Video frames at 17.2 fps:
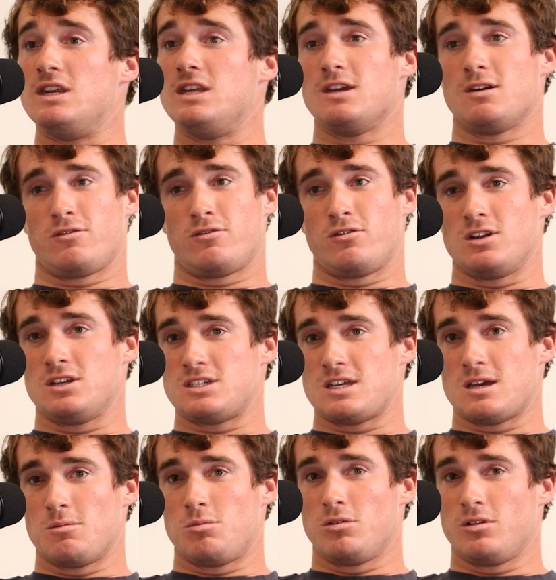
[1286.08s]
India, for
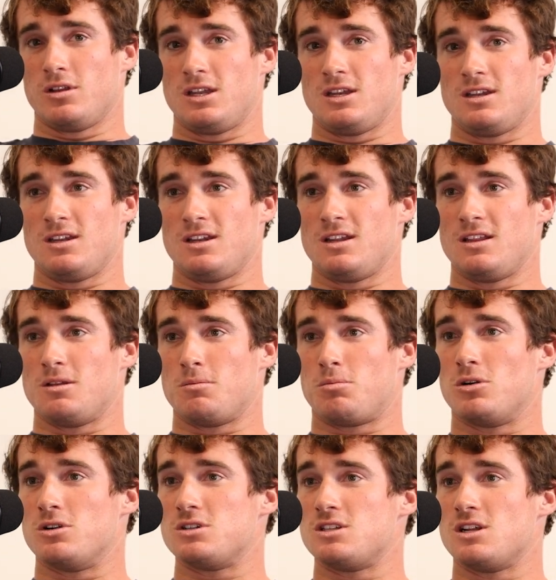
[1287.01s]
example, and
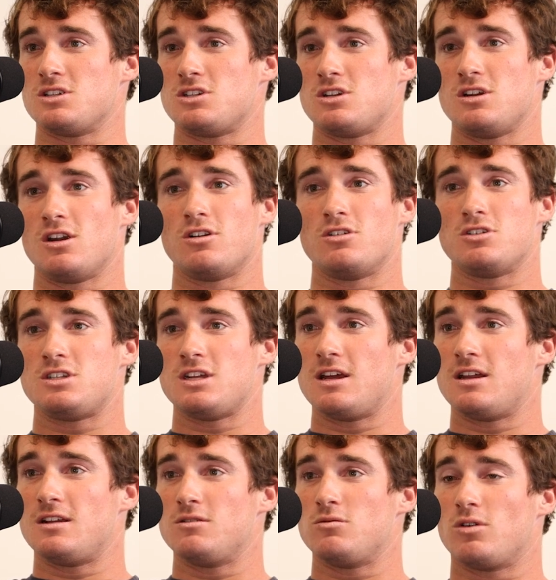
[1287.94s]
the person doesn't
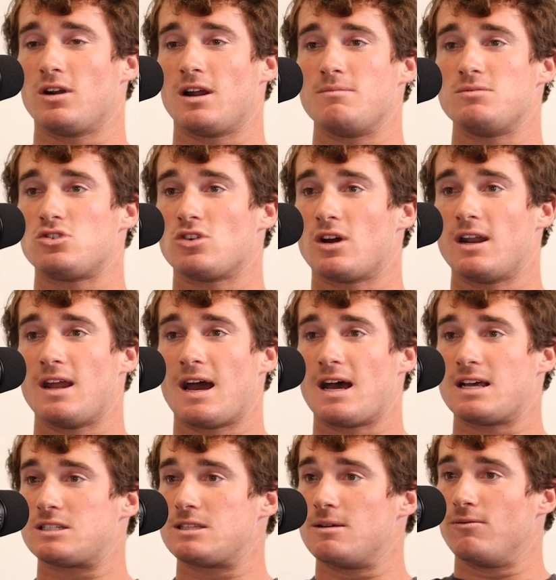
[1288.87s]
understand what I'm trying to
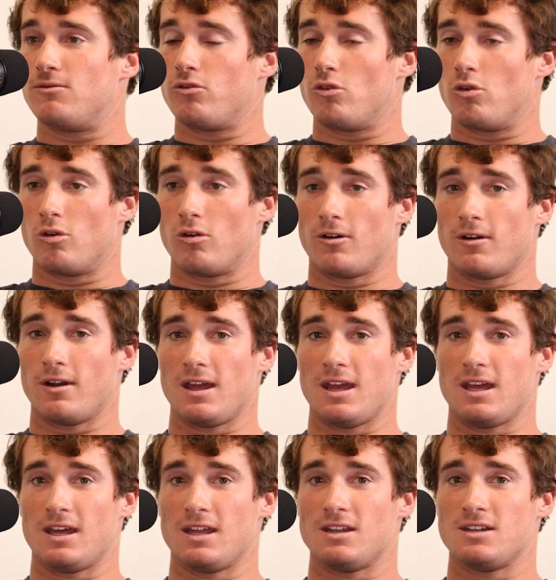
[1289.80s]
ask them for,
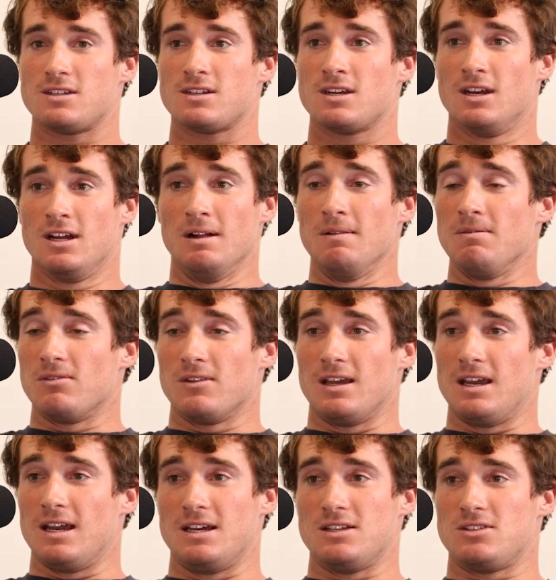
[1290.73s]
and
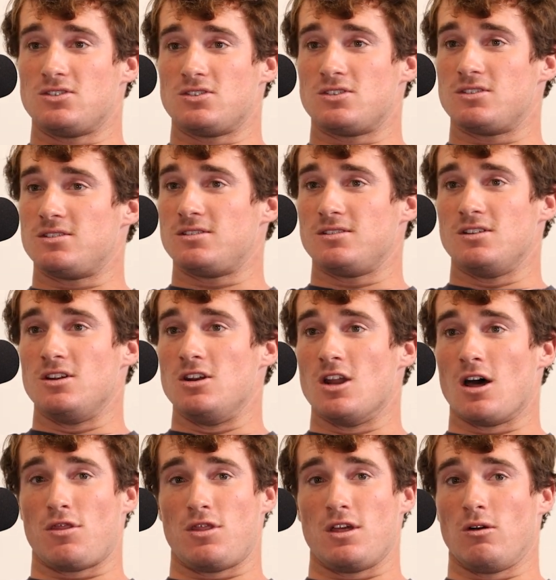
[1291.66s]
it's
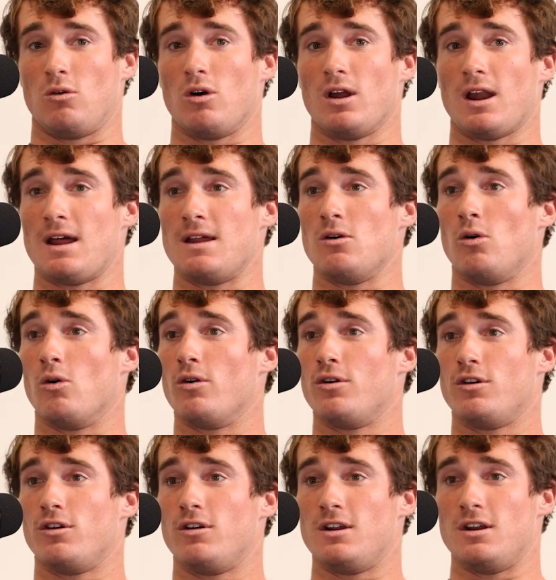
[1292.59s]
nothing what I
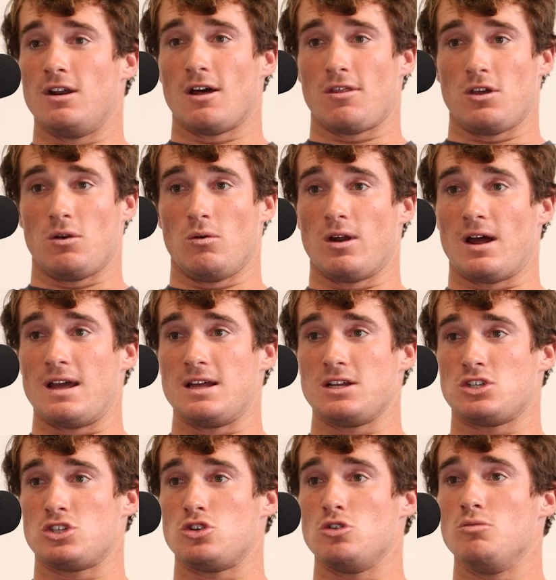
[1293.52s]
ordered and nothing what I
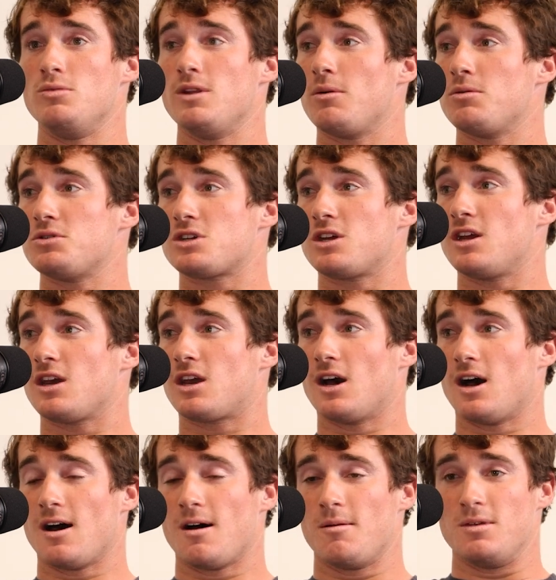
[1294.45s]
assumed that was going to
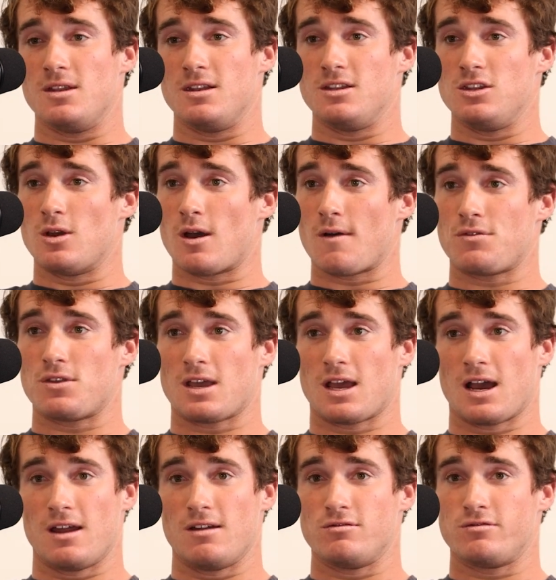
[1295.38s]
come, and you have
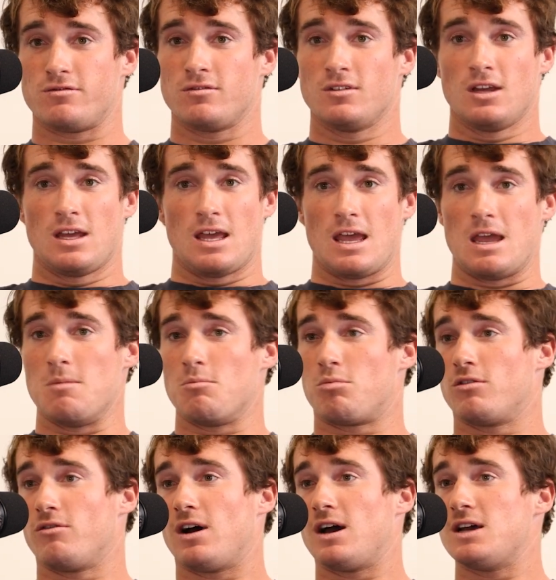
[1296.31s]
to kind of
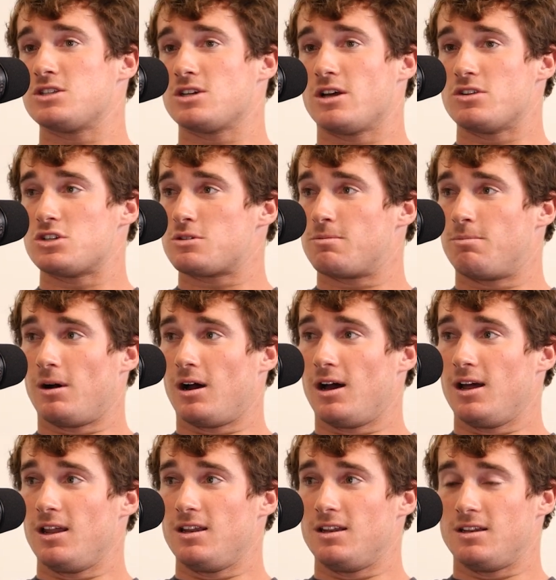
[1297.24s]
improvise on the
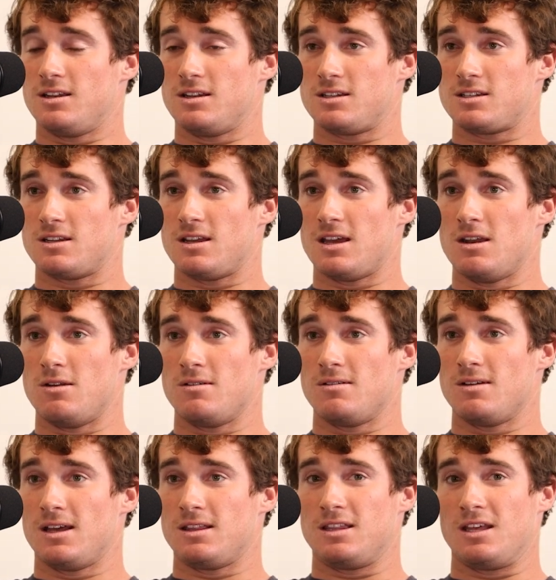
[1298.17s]
spot, and
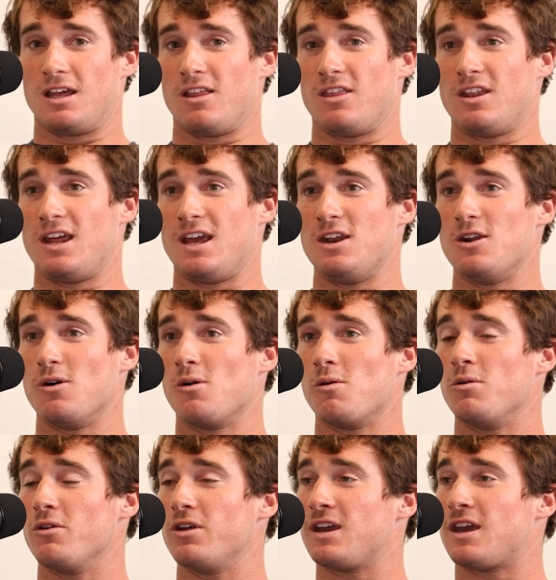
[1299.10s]
at the end of the day, no
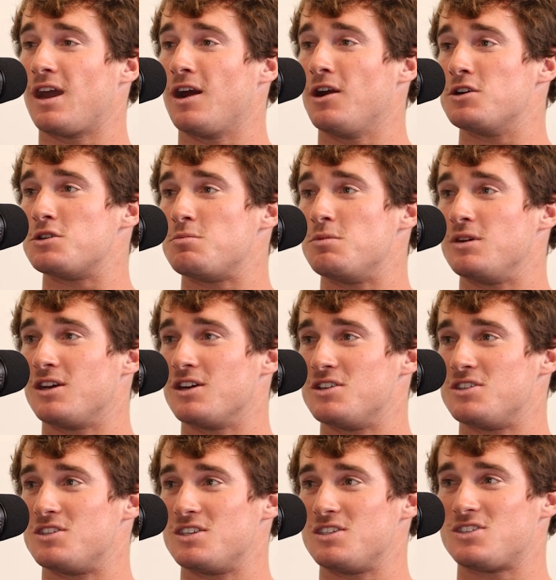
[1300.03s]
one really cares
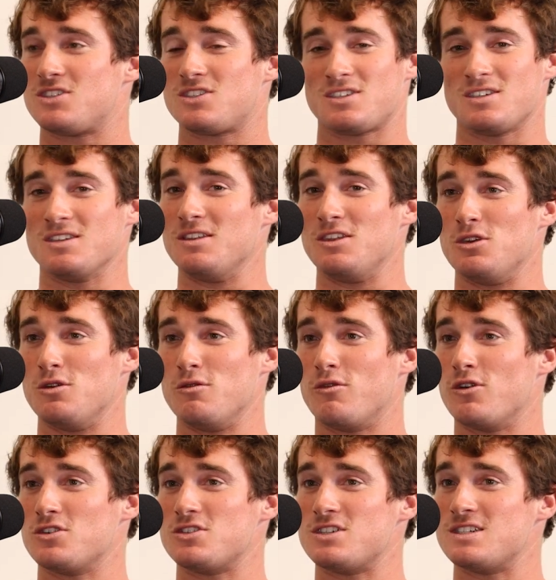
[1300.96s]
because it's
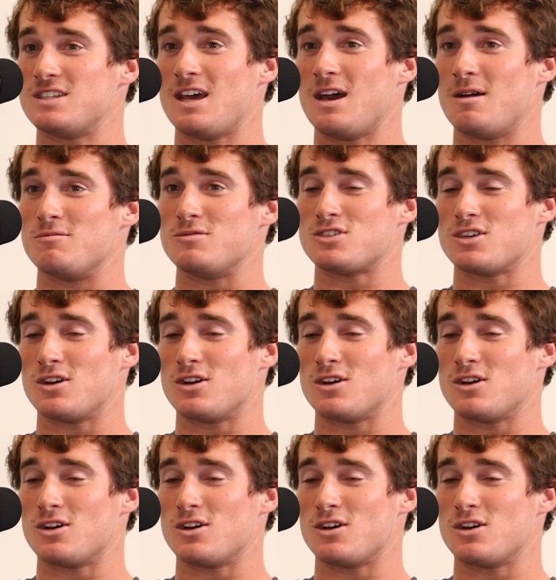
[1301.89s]
you versus them.